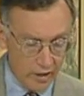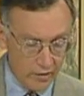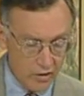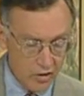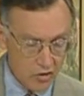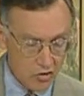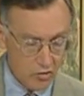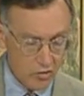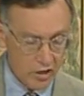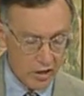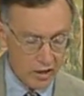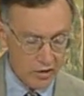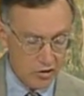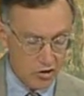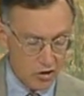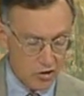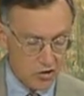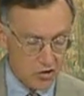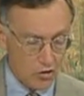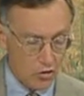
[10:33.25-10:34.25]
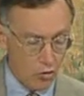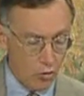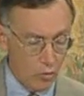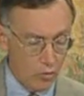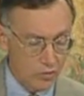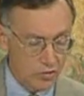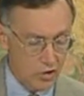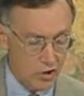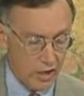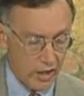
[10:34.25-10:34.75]
And these are not just
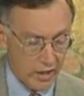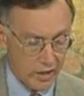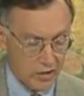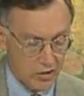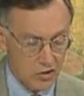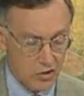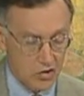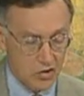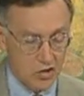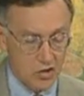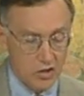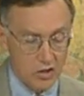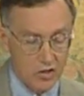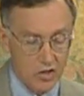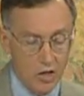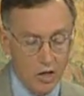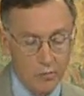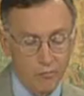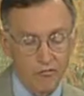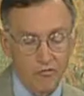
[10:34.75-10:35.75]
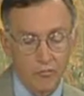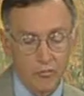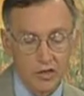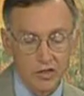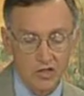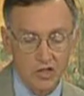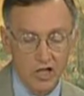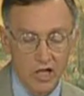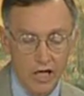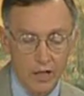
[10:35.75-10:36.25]
old texts that come from
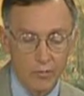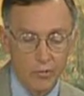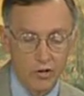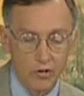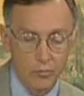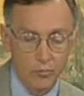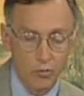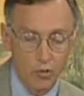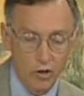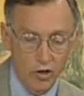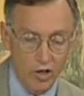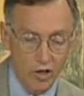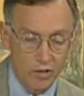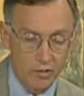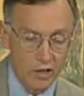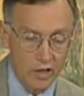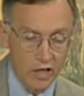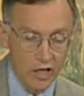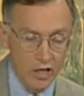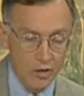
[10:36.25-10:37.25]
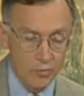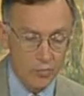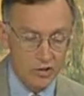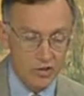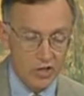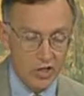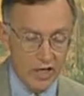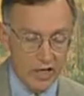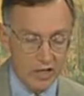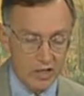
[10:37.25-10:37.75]
the time of the Buddha,
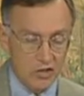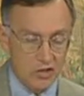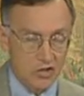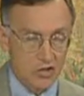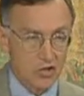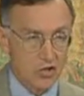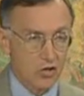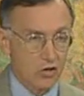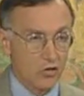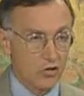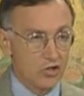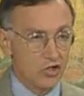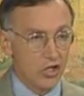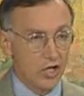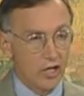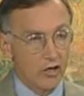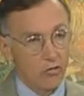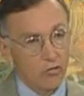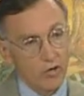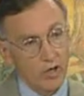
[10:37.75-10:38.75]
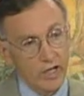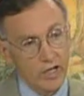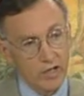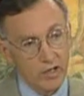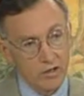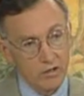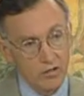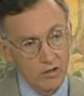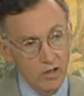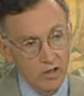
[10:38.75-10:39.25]
but texts that are
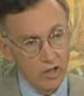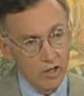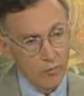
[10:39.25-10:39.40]
generated